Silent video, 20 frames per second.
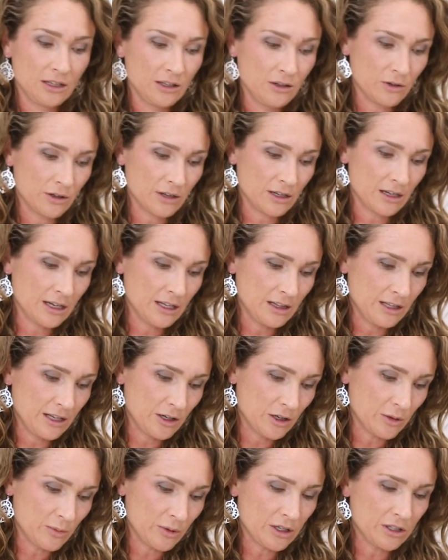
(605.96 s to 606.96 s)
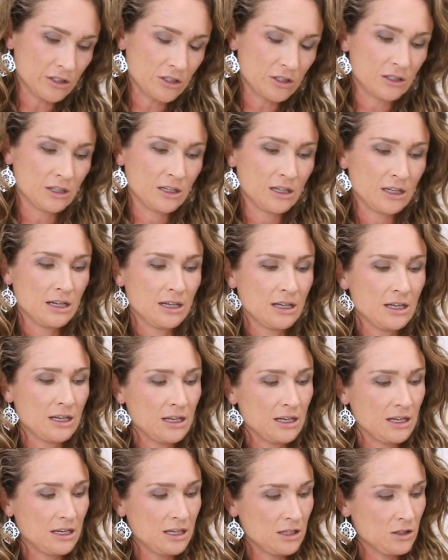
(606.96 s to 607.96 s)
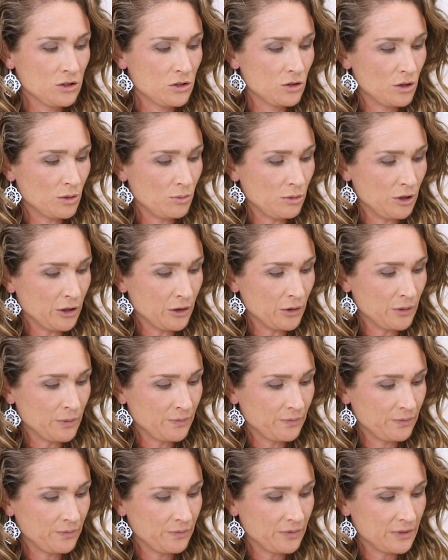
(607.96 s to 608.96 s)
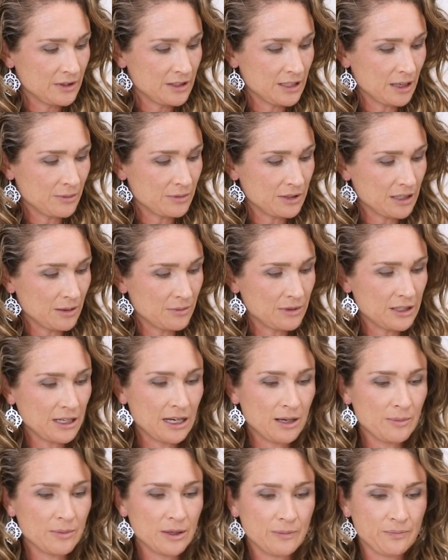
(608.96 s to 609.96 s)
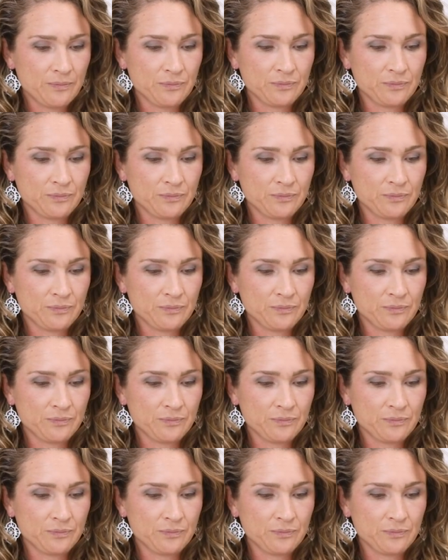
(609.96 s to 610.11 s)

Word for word: your eyeliner brush into the blue, tap, tap, tap,